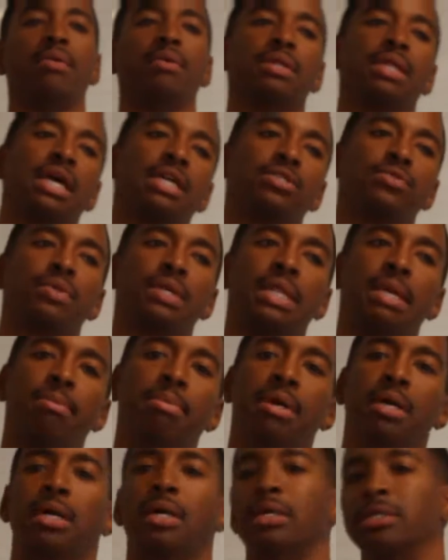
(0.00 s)
Well, that's really
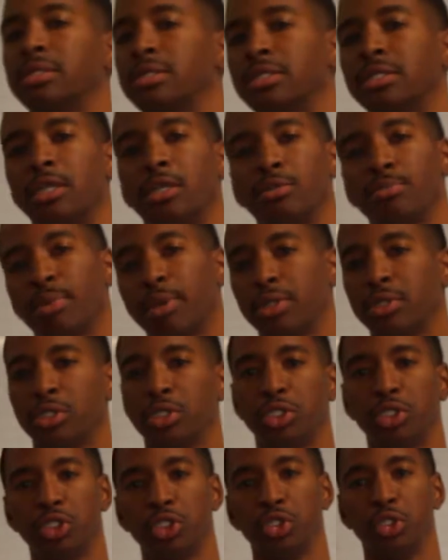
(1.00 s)
because the
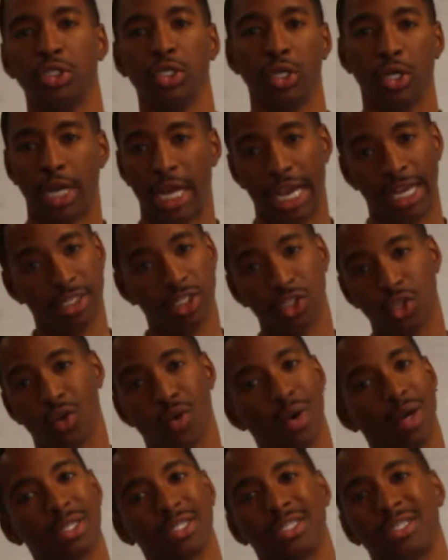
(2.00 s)
salesperson is usually going to ask you
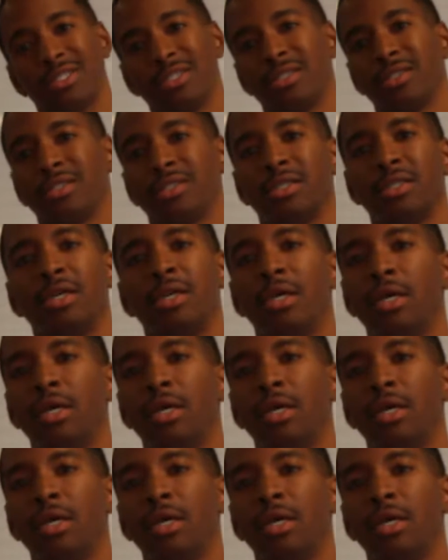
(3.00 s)
questions